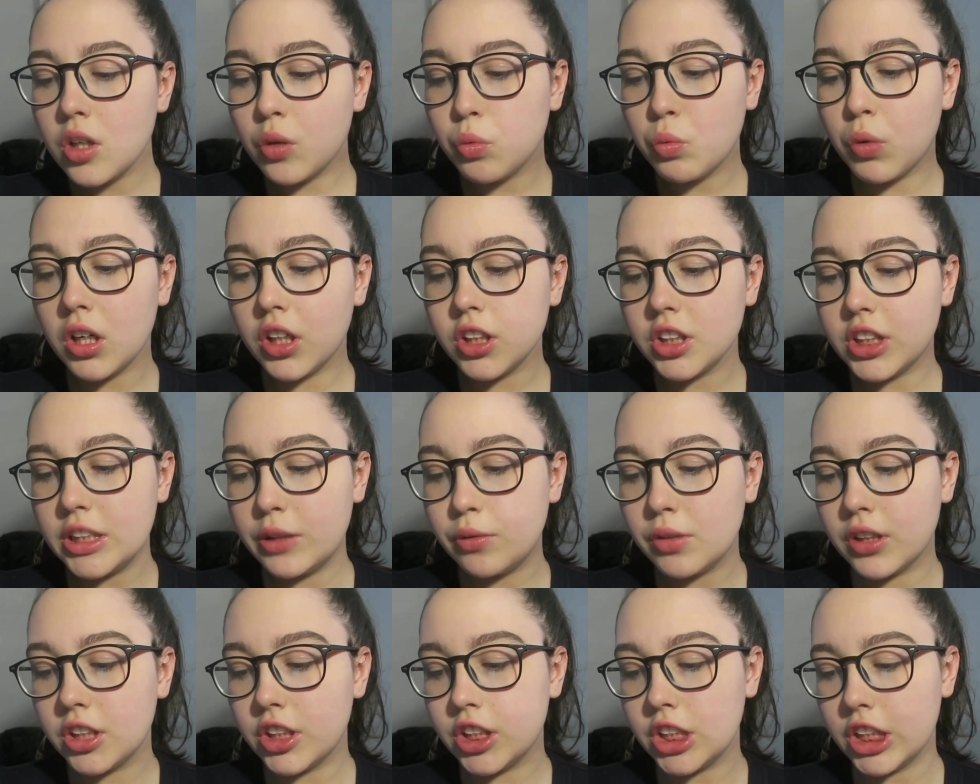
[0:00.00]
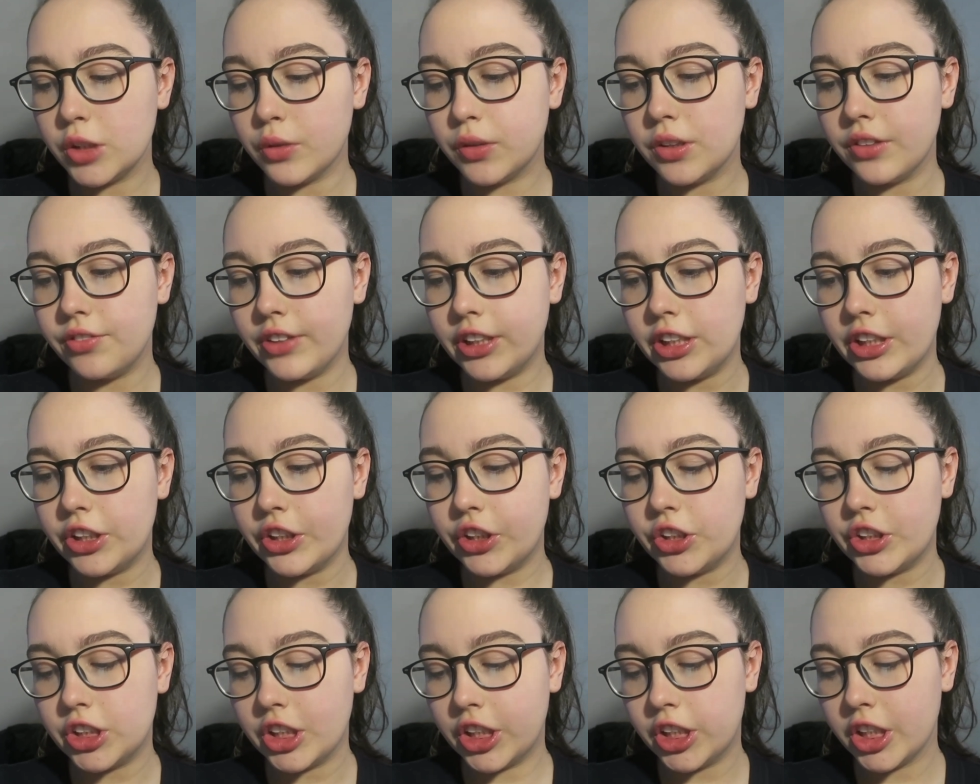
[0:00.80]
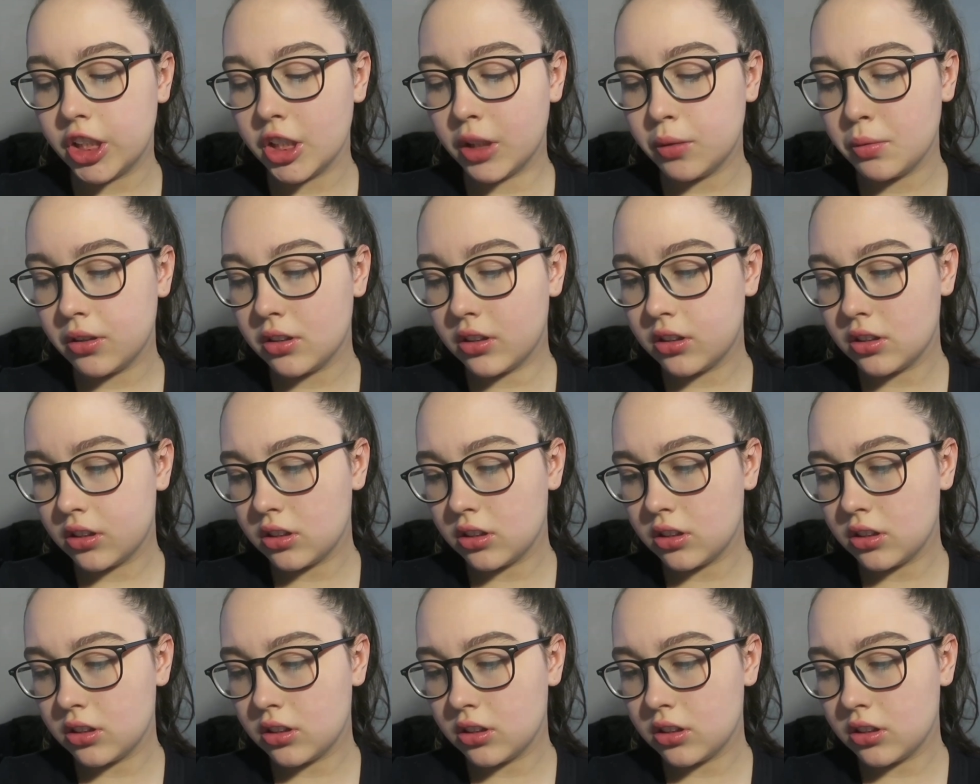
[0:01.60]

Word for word: what do you want to do with YouTube?